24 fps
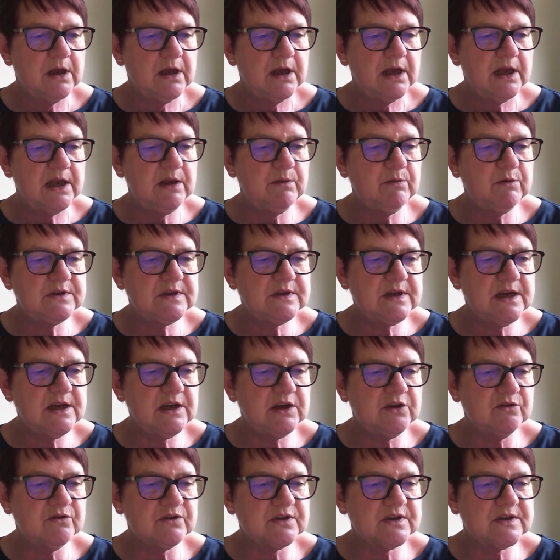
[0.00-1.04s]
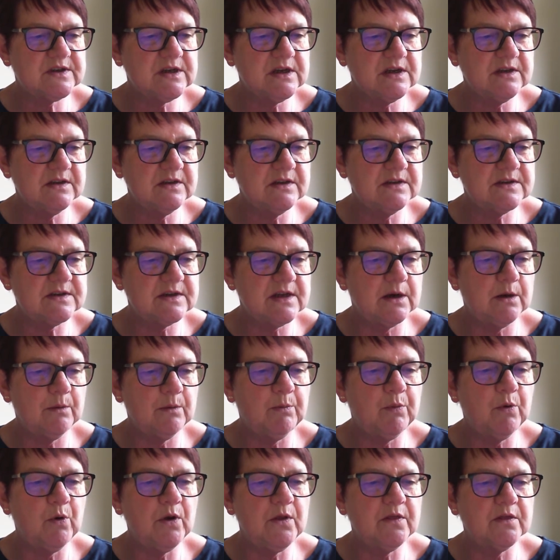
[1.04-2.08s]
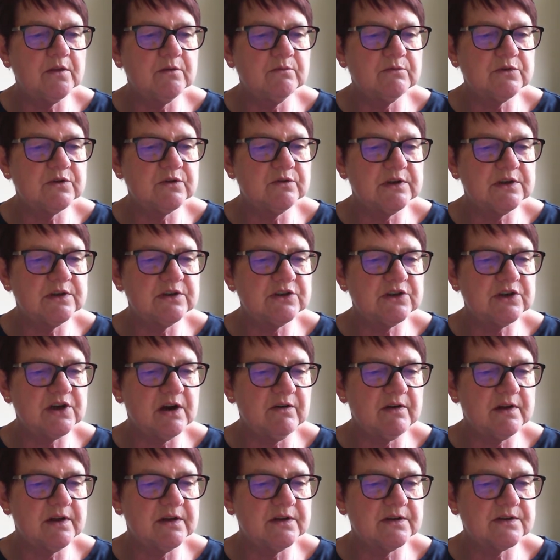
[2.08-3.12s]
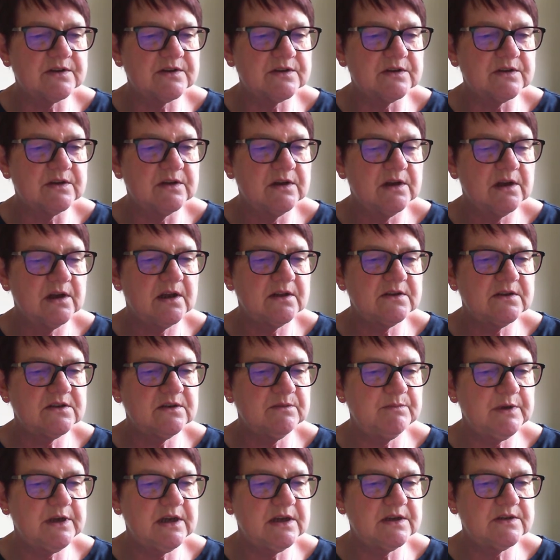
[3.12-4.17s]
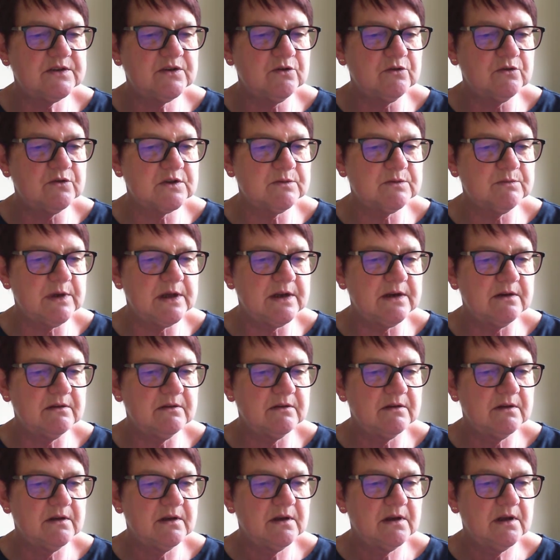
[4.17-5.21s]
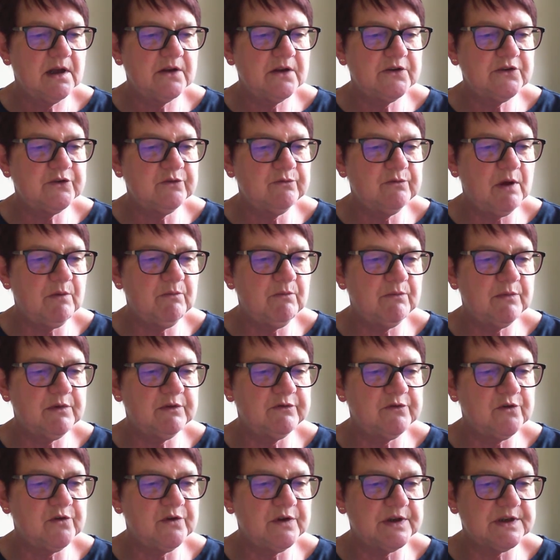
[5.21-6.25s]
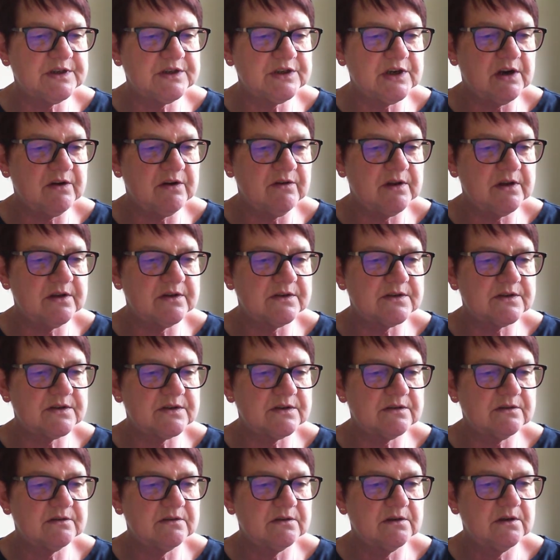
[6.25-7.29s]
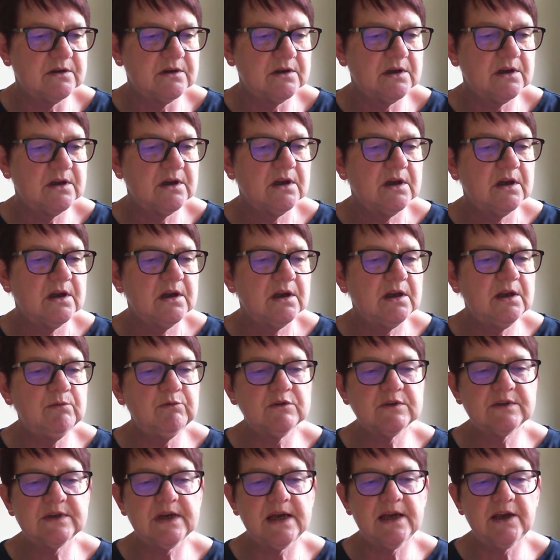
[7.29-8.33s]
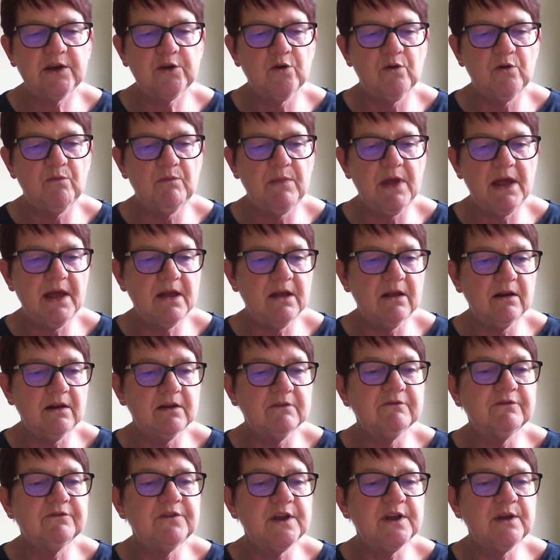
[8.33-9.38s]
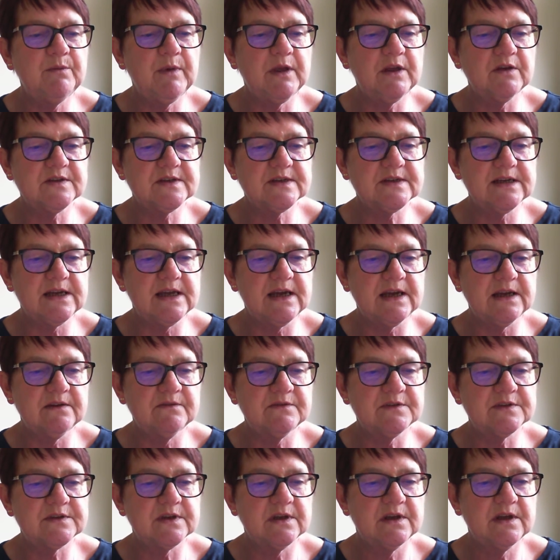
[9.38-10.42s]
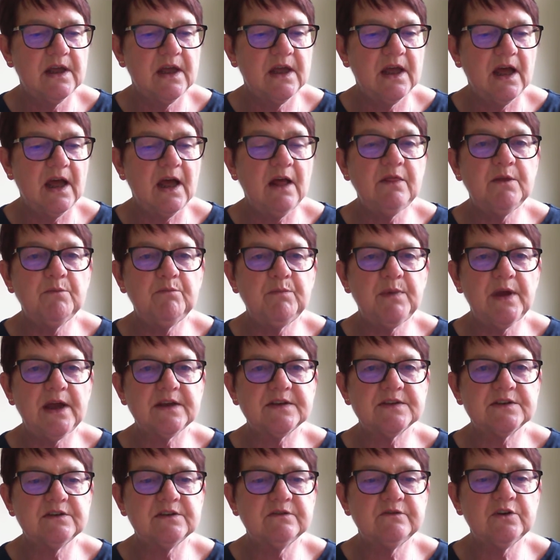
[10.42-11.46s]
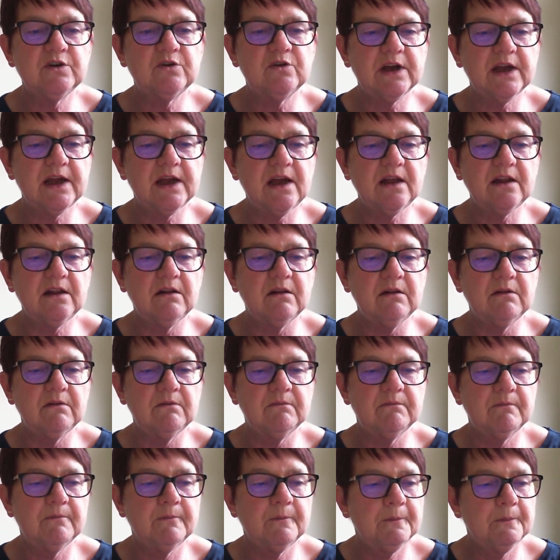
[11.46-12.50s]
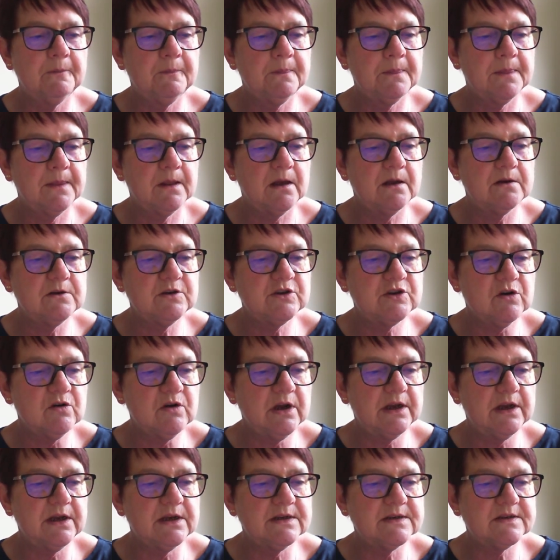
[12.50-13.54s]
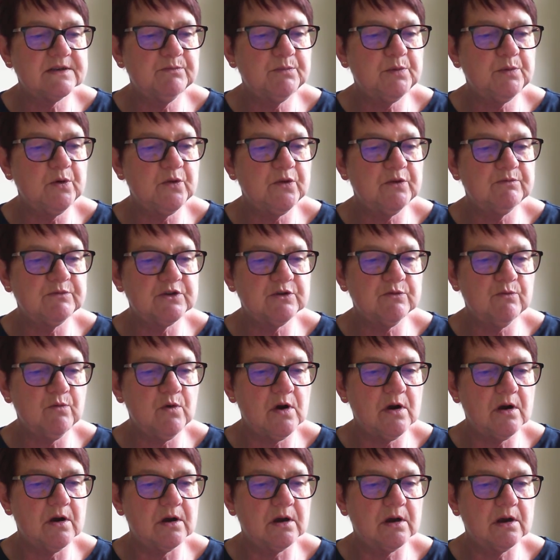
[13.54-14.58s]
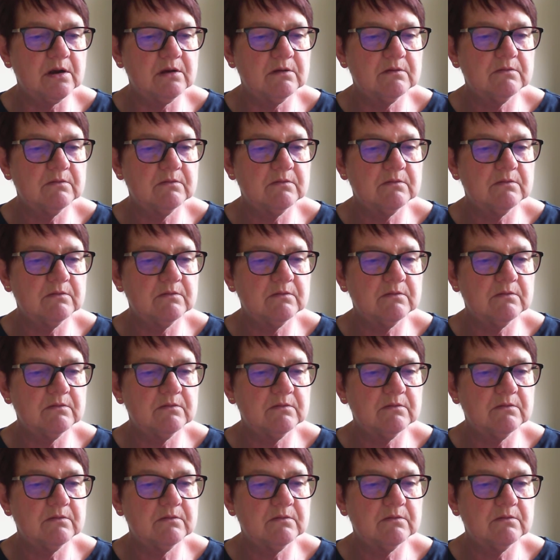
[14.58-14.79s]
He will take your sons and appoint them to his chariots, and to be his horsemen, and to run before his chariots. He will take your male and female slaves, and the best of your cattle and donkeys and put them to work.